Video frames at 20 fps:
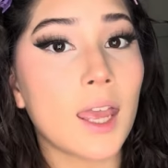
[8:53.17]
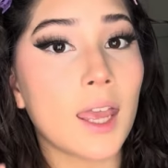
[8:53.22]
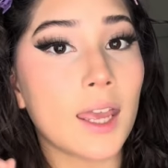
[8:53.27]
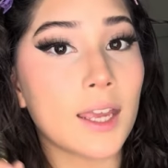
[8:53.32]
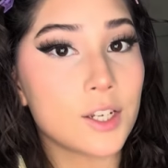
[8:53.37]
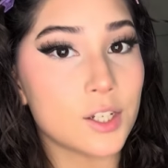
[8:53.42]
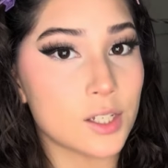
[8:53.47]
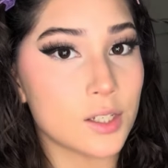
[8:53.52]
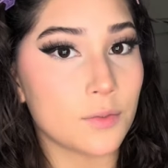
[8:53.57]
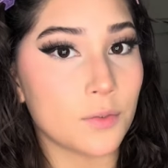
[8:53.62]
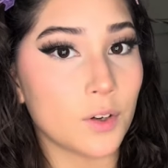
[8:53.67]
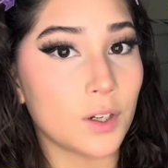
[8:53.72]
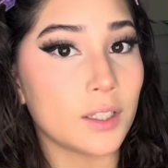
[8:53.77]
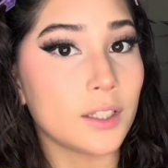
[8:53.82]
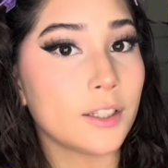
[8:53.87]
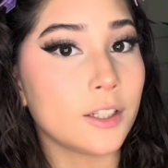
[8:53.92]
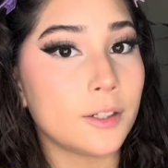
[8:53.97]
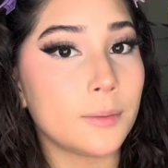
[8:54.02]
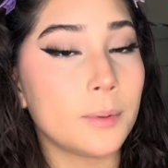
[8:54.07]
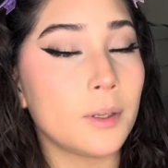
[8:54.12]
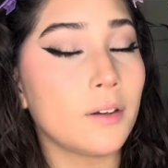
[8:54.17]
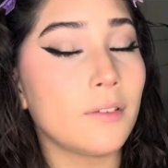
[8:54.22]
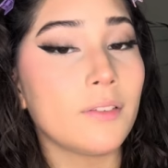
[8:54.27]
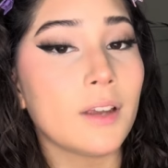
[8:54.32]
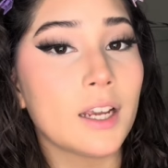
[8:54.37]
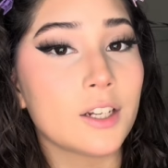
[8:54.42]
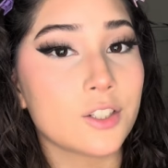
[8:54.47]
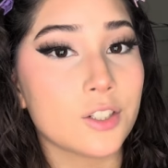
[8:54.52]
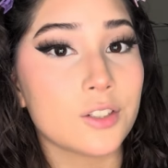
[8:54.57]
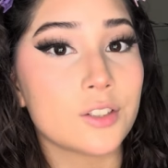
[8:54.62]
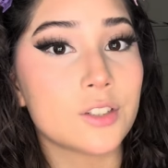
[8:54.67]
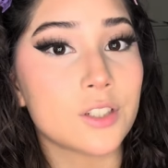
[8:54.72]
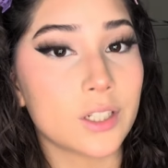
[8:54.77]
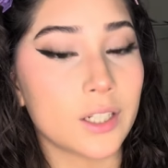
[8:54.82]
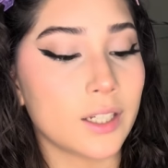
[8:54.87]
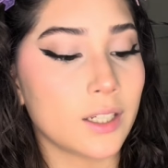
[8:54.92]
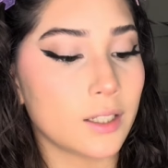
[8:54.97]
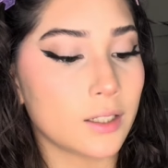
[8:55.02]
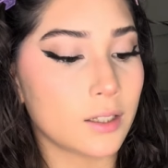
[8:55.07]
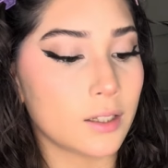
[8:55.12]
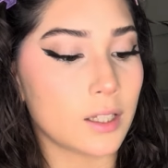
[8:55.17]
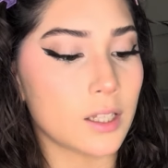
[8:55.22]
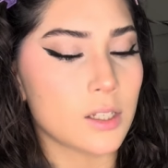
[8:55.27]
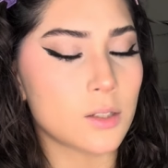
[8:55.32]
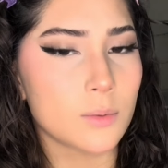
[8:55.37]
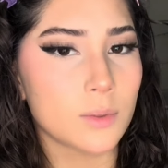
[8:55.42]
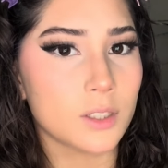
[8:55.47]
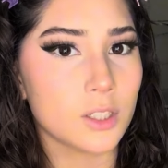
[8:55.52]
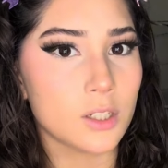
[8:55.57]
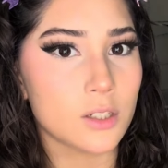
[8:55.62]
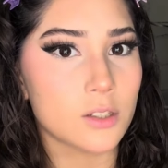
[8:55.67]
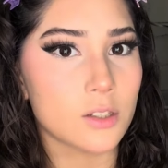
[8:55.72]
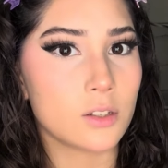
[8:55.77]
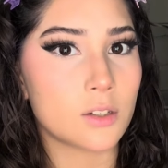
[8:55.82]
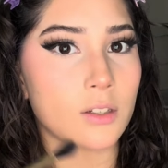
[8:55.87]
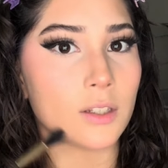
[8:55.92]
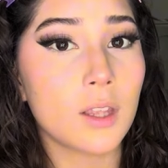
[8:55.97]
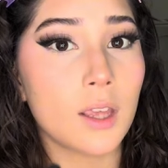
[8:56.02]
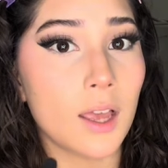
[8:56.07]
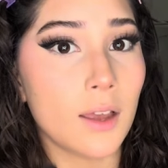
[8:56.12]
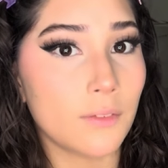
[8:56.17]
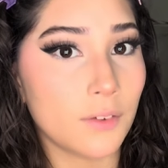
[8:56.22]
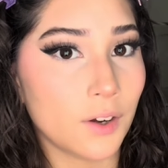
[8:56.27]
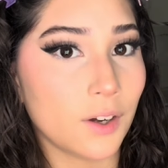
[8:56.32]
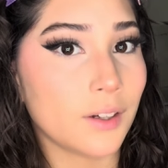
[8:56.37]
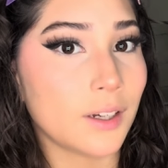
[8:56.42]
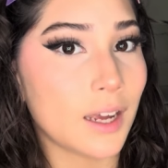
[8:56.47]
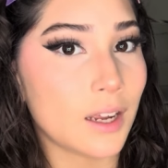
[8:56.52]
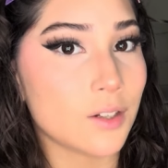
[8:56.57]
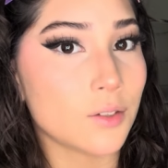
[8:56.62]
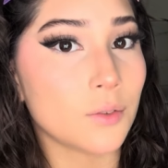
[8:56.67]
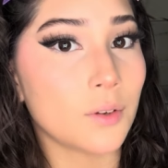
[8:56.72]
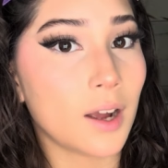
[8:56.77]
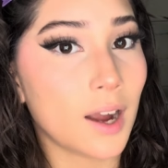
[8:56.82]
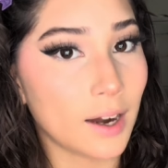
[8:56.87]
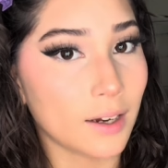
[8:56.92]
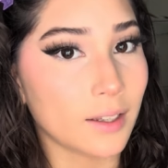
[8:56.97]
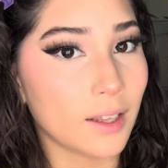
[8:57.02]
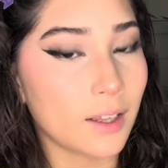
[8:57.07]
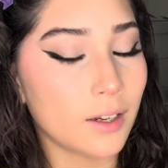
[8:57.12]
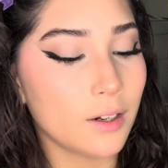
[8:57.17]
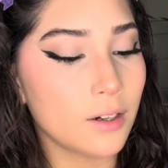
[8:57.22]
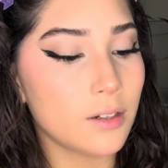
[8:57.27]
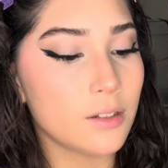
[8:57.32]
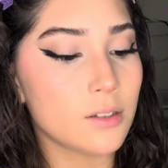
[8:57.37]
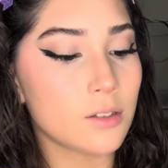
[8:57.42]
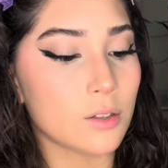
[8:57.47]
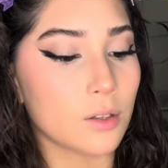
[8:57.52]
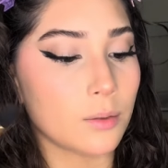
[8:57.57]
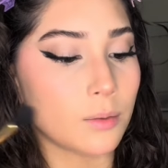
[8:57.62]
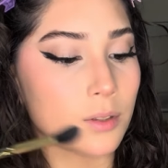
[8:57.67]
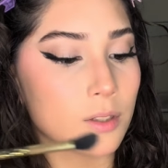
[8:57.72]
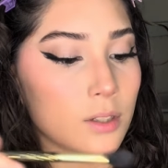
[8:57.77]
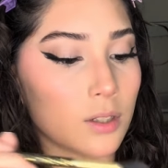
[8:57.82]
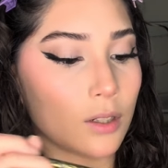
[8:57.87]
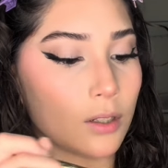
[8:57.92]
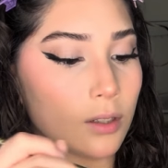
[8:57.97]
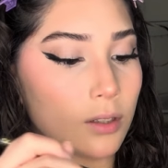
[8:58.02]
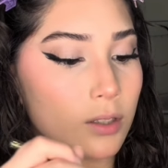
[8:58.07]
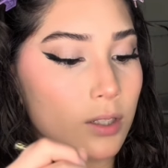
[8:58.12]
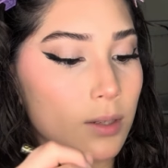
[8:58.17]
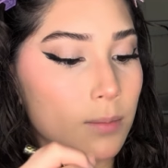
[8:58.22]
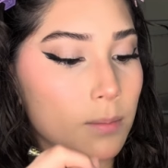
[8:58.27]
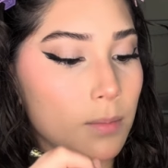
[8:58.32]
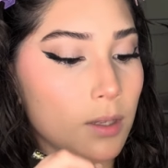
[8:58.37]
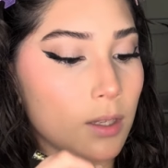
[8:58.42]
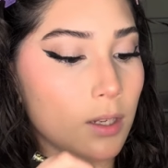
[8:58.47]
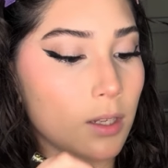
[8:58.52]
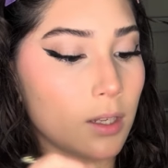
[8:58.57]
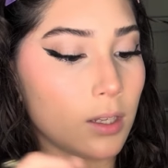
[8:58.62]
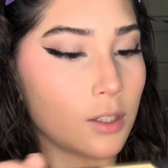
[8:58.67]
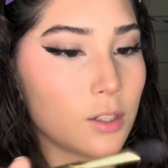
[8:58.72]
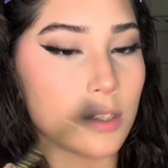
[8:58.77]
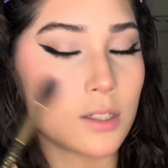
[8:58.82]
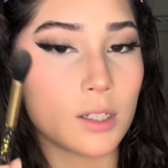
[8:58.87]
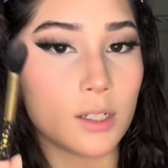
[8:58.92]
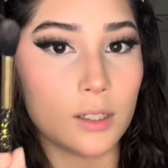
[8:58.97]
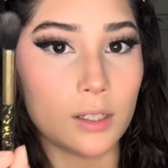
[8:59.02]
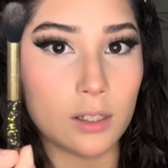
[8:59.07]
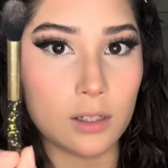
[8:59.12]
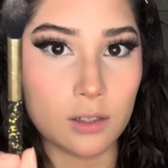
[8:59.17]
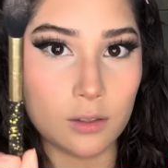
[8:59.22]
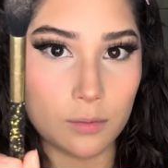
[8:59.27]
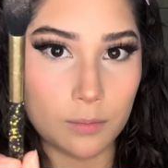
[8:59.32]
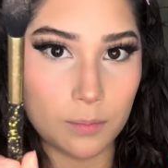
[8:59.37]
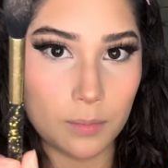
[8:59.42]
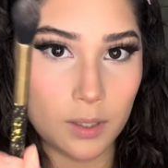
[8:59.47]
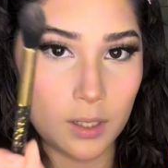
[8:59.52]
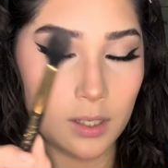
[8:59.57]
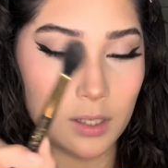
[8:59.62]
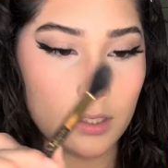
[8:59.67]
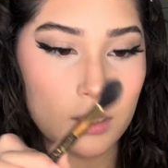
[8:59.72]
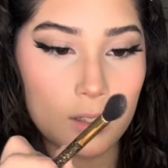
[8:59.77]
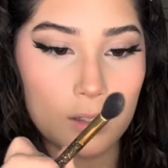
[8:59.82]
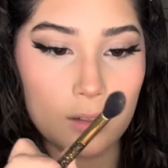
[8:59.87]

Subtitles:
And just for a little bit of extra sheen, this one does look like a very natural highlighter, so I'm just gonna dip it in just a little bit,